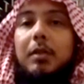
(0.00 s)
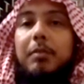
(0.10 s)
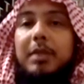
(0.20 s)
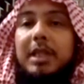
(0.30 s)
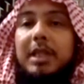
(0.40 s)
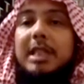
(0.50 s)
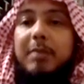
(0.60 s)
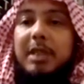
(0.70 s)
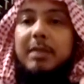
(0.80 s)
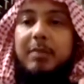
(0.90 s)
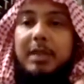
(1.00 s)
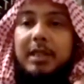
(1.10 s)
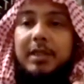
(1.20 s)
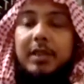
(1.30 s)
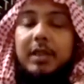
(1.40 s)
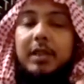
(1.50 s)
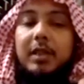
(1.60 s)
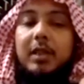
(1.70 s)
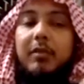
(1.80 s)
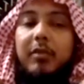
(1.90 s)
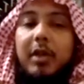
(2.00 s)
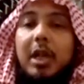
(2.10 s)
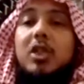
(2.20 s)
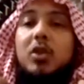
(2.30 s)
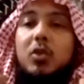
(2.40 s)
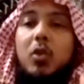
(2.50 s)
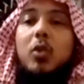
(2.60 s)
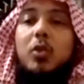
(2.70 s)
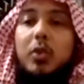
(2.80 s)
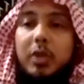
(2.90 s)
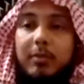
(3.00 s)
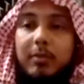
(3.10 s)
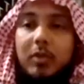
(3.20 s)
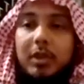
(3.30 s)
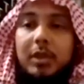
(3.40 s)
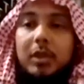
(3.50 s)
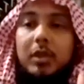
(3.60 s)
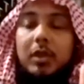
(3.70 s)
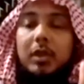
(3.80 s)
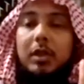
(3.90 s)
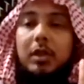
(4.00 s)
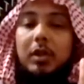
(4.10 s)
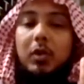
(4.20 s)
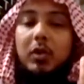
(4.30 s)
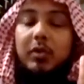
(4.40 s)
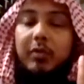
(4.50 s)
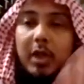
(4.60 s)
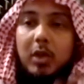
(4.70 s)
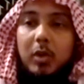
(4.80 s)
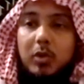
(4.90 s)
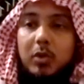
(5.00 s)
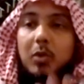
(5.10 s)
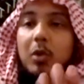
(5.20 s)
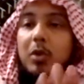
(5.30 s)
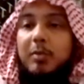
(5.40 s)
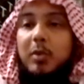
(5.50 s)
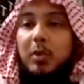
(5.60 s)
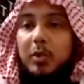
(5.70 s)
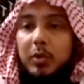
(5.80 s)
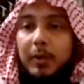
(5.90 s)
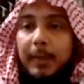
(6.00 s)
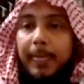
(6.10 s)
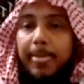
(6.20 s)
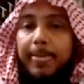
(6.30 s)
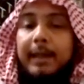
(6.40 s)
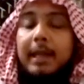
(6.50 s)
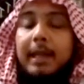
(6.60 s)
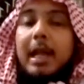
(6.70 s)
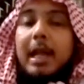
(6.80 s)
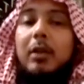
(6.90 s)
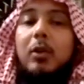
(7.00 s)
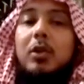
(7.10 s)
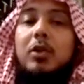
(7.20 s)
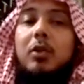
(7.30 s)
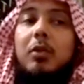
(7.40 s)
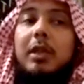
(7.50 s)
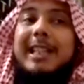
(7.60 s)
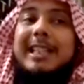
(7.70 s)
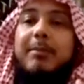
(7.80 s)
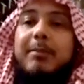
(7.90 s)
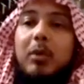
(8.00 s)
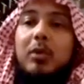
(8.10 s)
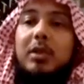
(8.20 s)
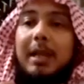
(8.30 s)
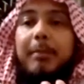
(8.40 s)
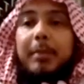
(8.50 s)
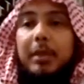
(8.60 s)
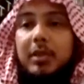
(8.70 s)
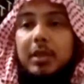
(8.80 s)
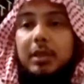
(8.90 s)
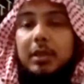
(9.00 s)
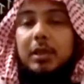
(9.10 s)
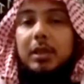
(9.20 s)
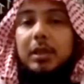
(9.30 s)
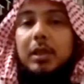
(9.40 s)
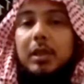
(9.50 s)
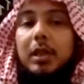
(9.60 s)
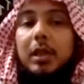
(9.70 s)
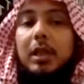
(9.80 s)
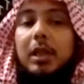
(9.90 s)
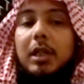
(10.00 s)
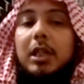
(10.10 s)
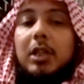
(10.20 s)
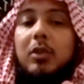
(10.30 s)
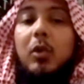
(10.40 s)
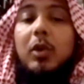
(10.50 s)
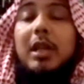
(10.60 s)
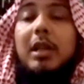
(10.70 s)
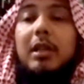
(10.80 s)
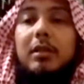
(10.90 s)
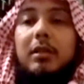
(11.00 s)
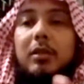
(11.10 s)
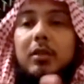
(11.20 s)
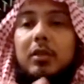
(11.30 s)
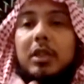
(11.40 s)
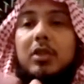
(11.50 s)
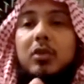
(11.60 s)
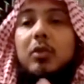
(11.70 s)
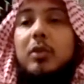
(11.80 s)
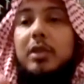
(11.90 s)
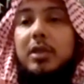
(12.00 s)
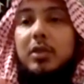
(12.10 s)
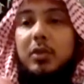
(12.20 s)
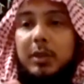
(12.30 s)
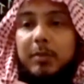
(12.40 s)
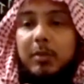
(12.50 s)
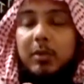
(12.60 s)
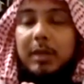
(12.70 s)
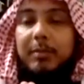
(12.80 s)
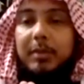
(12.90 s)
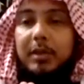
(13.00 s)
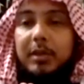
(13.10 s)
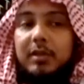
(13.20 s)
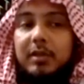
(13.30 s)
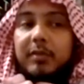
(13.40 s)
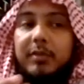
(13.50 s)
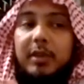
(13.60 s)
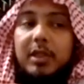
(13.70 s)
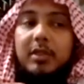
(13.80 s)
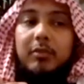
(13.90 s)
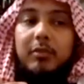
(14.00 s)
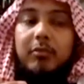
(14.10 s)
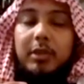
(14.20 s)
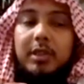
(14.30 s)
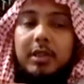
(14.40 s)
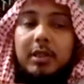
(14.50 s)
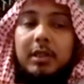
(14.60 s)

Please, please, please, first talk to someone who's very close to you, who will support you, and also expose that person. In order, there's two reasons you expose that person. The first reason